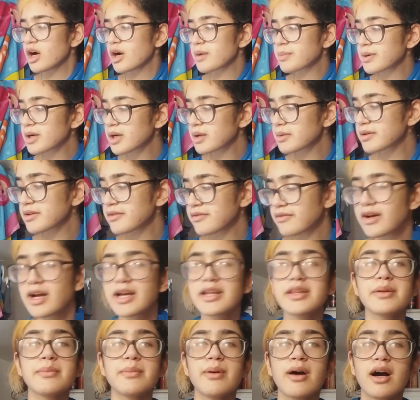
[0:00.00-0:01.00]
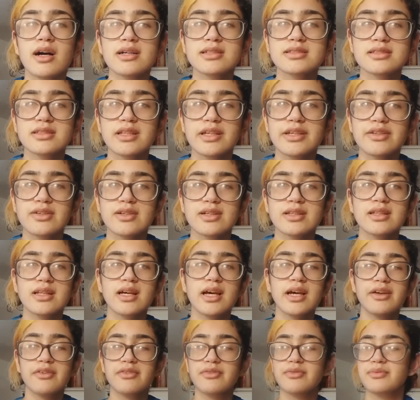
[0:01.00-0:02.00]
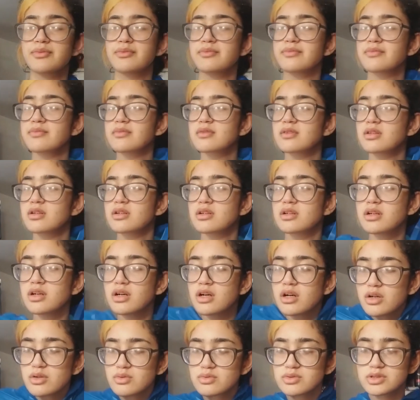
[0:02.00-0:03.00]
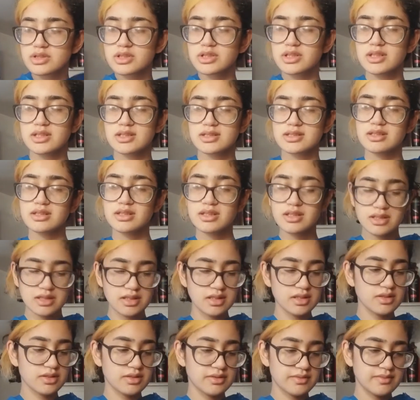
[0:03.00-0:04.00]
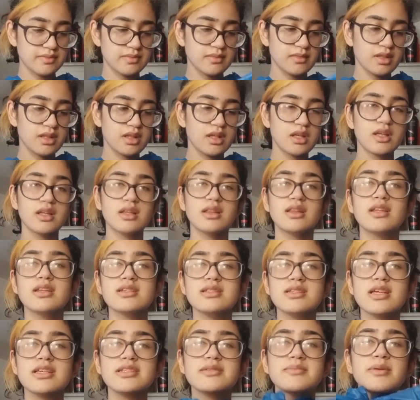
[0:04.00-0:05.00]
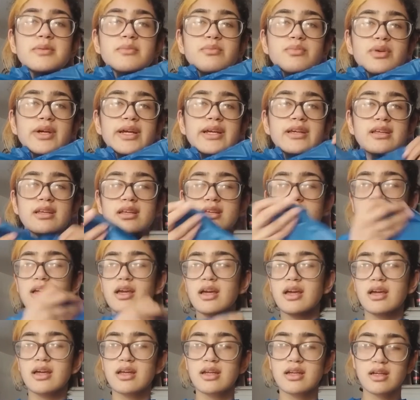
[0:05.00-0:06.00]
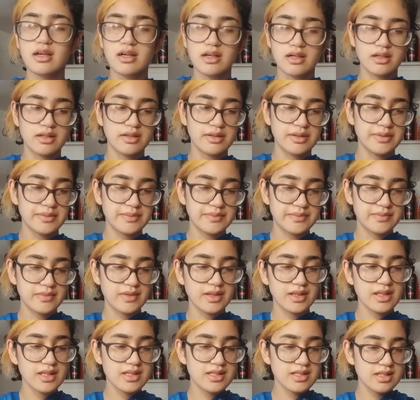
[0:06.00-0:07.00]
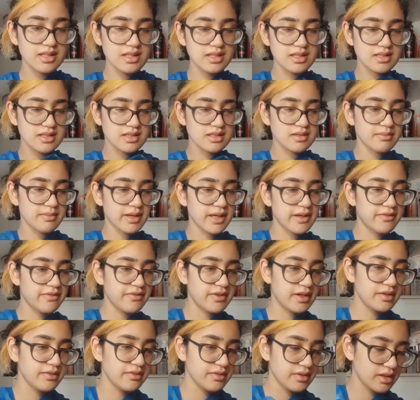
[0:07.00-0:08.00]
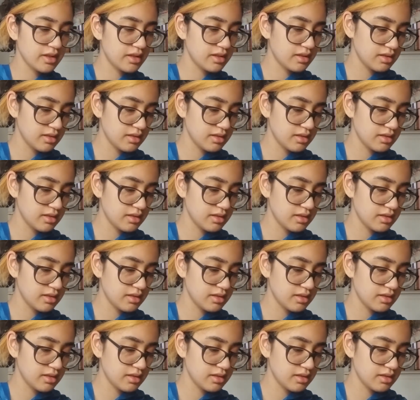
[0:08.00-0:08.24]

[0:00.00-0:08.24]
probably find the box later in life. Oh jeez, this is this has been breaking, and um, this is my favorite